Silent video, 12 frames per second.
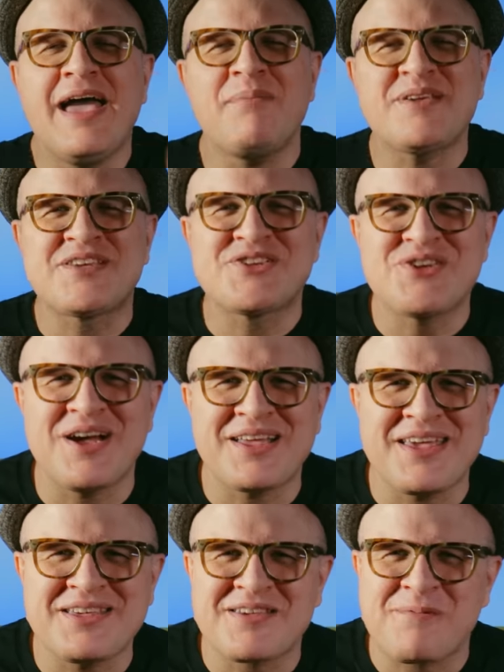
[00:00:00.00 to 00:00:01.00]
Hey, music
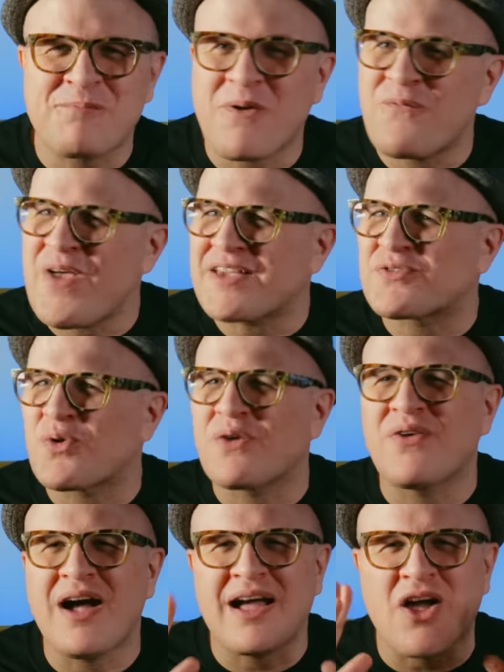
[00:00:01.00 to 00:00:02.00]
junkies, Professor
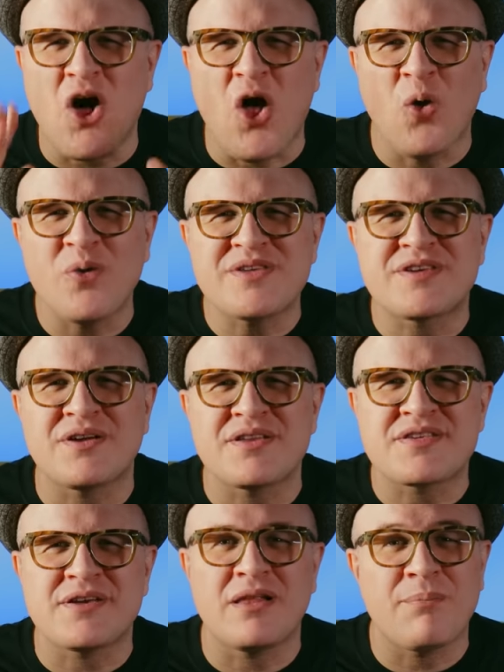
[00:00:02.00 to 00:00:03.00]
of Rock, always here
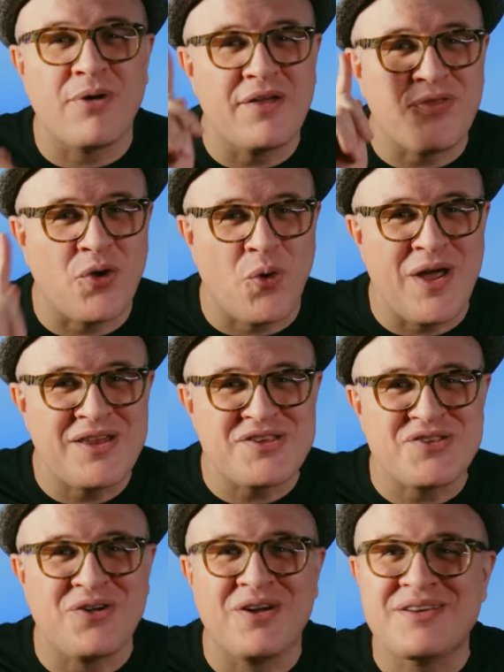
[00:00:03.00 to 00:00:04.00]
to celebrate the
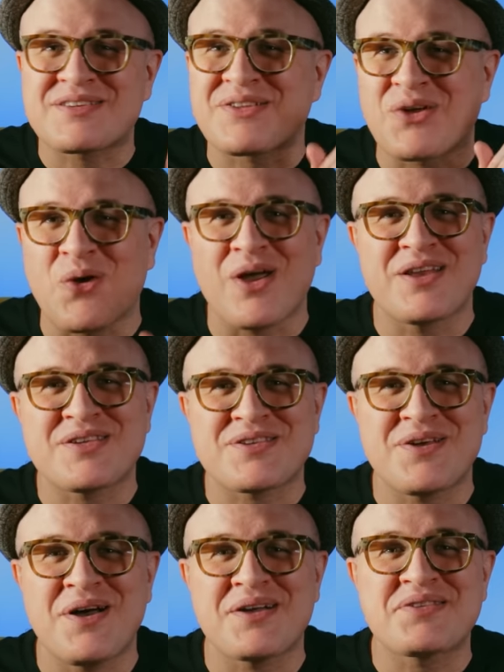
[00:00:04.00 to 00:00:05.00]
greatest artists and the greatest
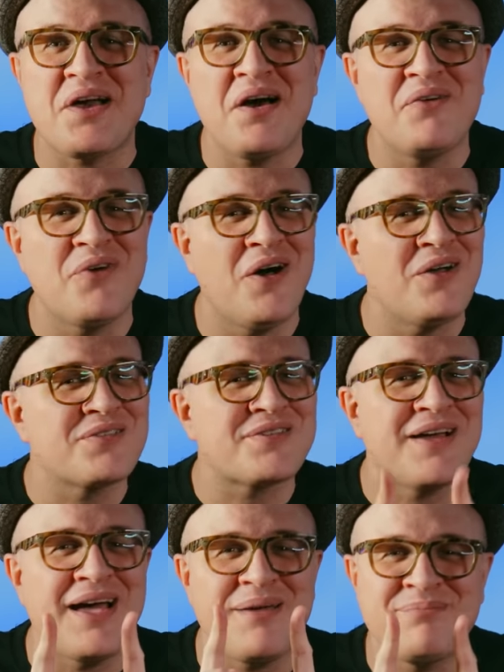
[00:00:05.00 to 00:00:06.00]
songs of all
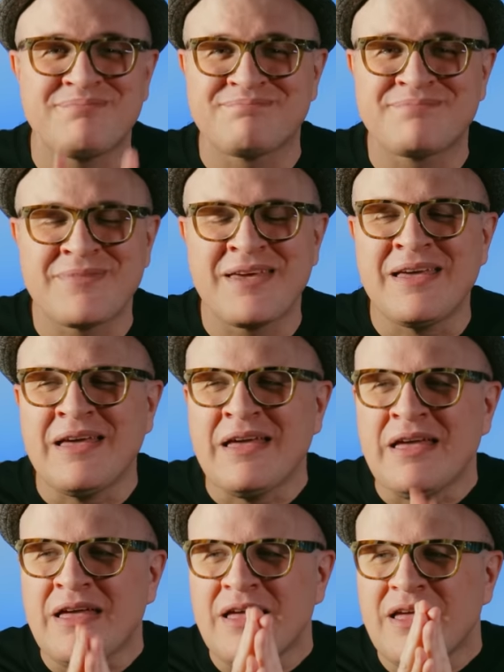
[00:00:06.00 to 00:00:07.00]
time.
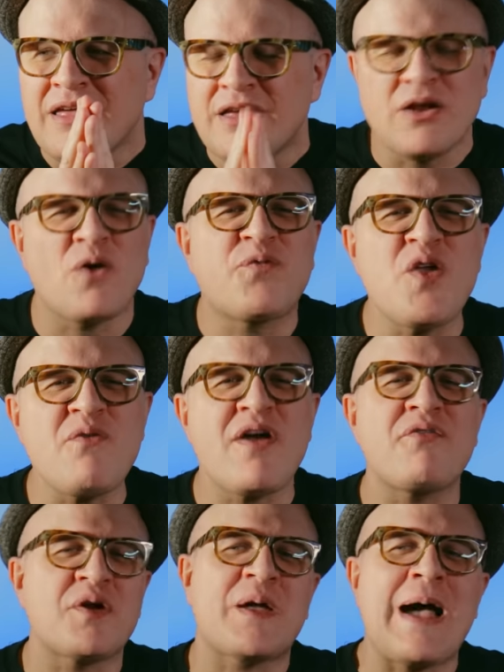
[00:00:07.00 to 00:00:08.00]
You know, if you've
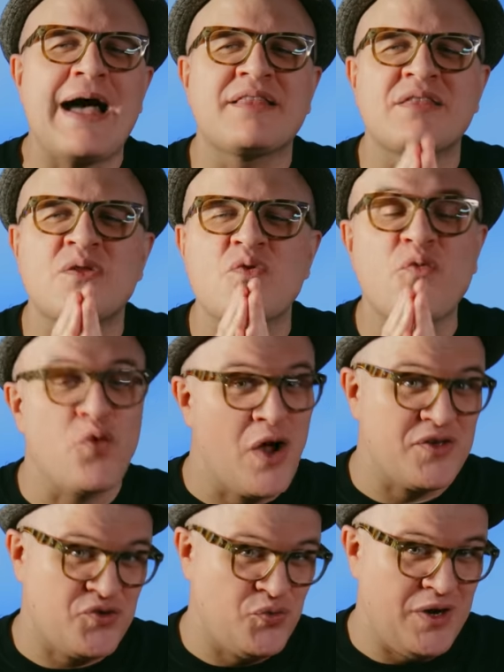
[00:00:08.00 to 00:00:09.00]
ever gotten
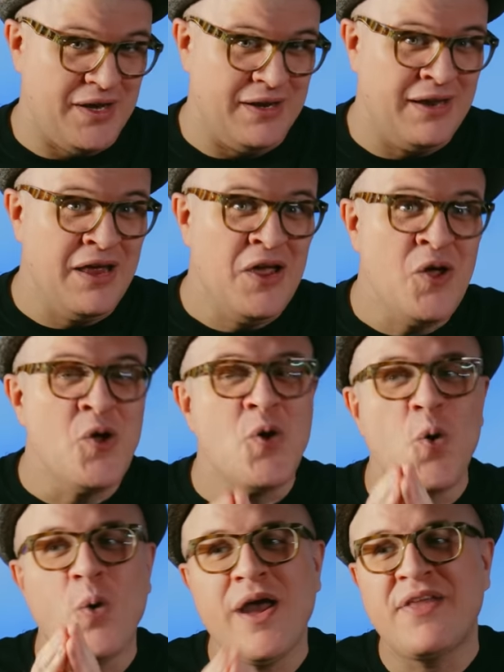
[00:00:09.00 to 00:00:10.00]
frustrated
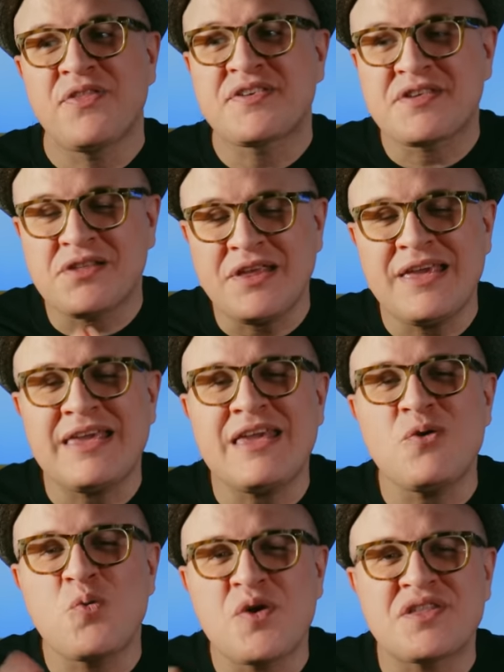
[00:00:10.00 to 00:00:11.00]
when the
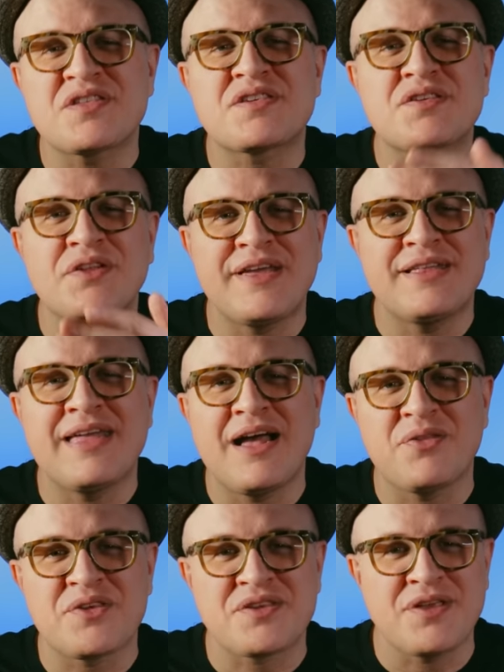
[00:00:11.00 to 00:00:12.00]
slinky wouldn't slink
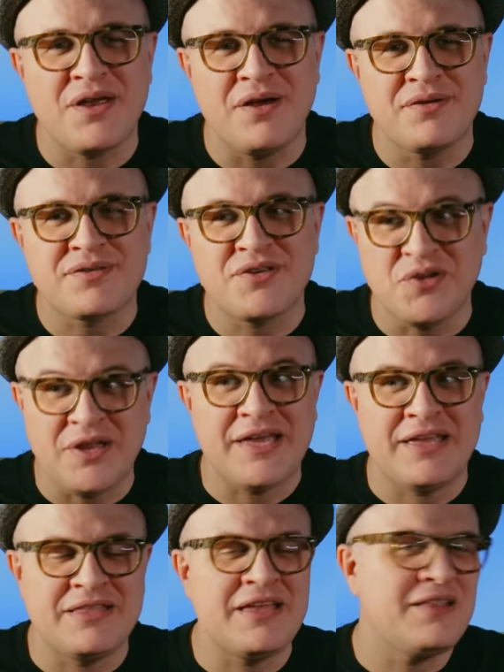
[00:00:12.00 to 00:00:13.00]
down the stairs, you know,
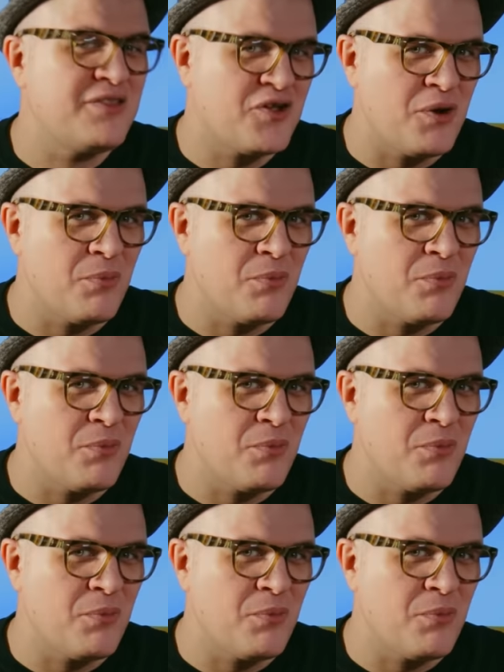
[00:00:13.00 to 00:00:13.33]
like it did in the